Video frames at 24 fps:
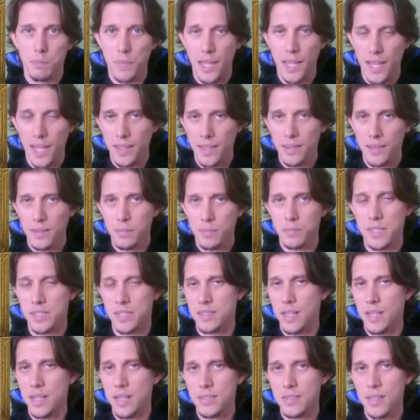And
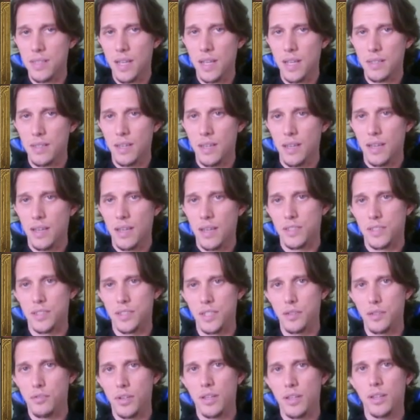besides that,
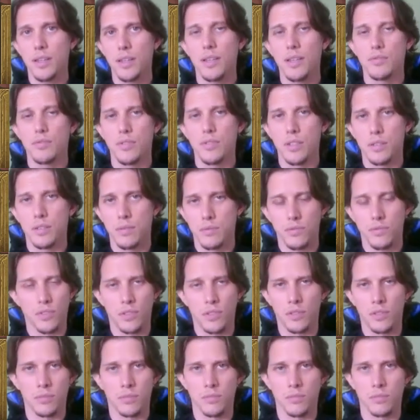differently
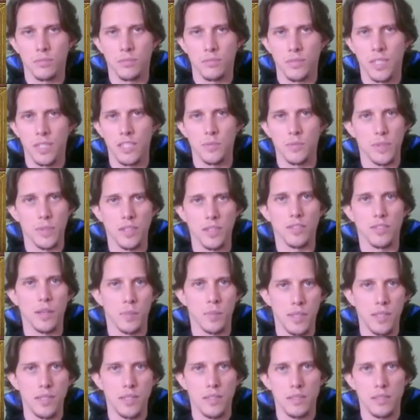from the specific
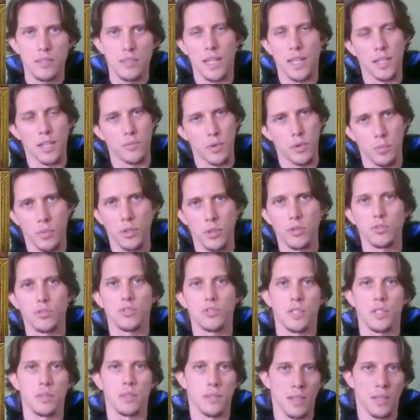abilities like
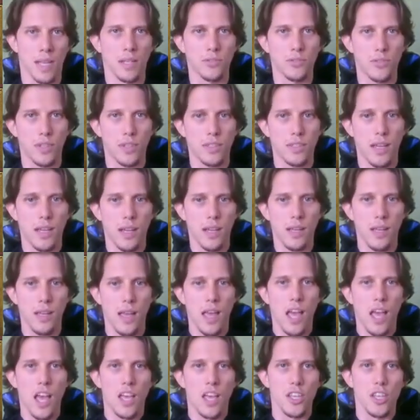riposte and counterattack,
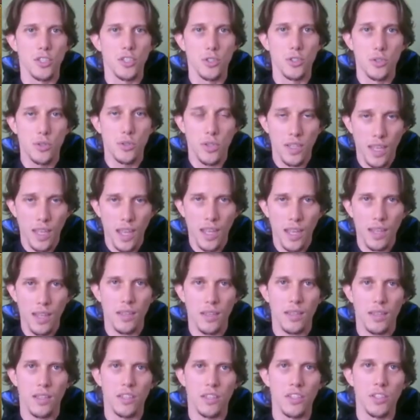you
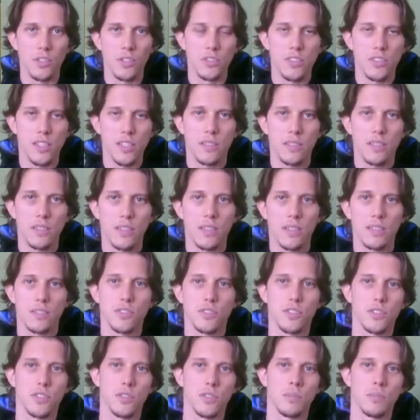can use it
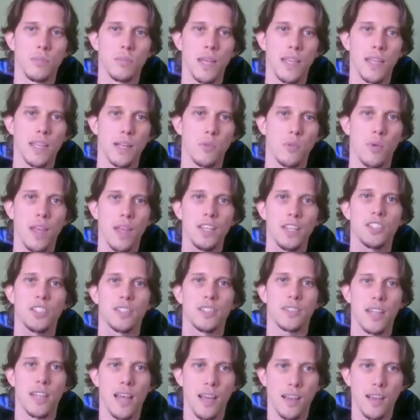to make a ranged
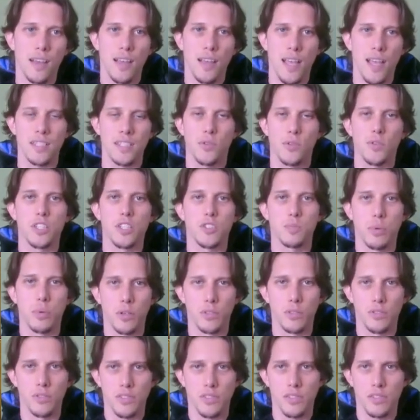attack as a
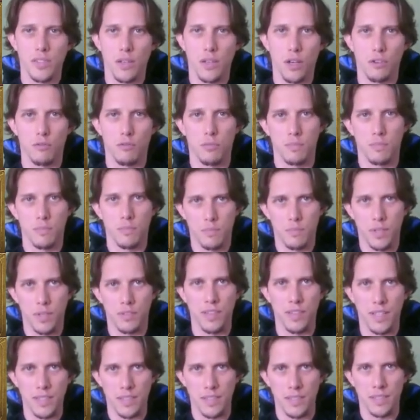response of
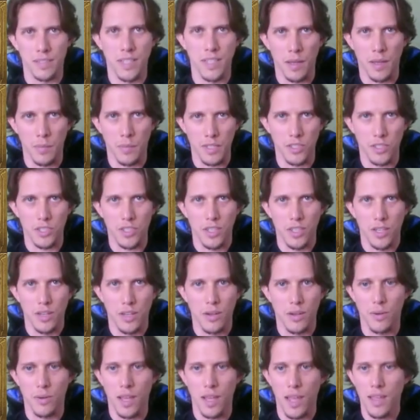preventing the damage.
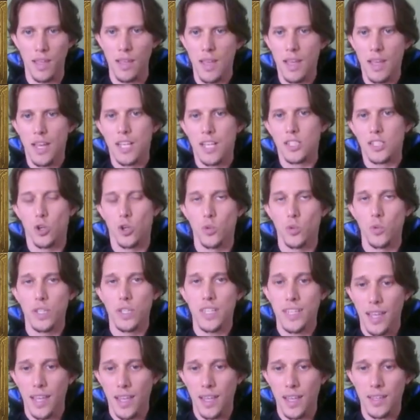Okay, so
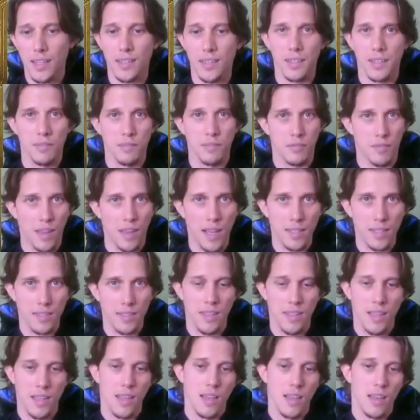we can in
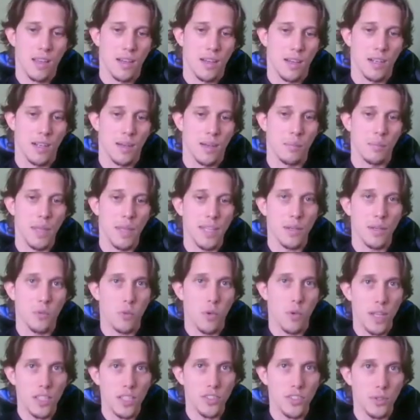fact make a
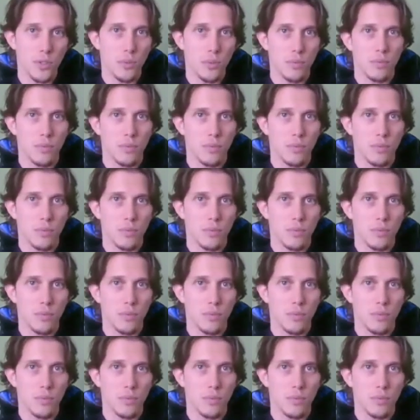ranged